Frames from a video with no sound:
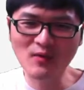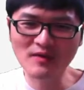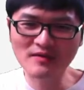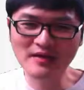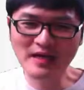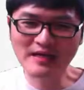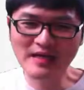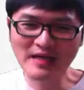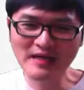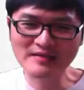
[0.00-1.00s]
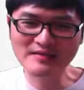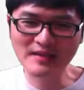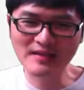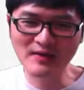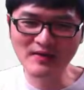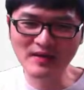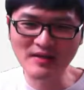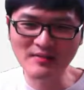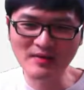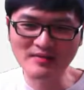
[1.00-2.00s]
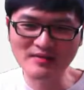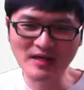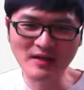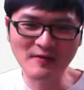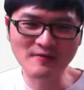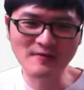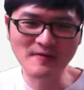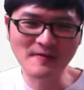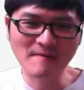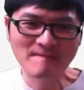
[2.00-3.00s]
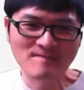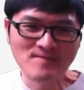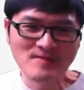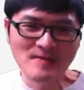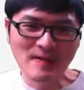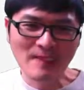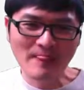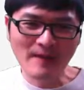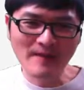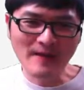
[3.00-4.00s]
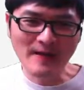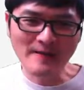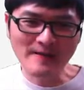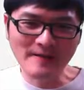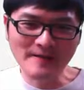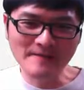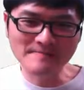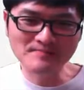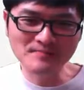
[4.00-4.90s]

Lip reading: That no wonder I cannot send all the emails out. Okay,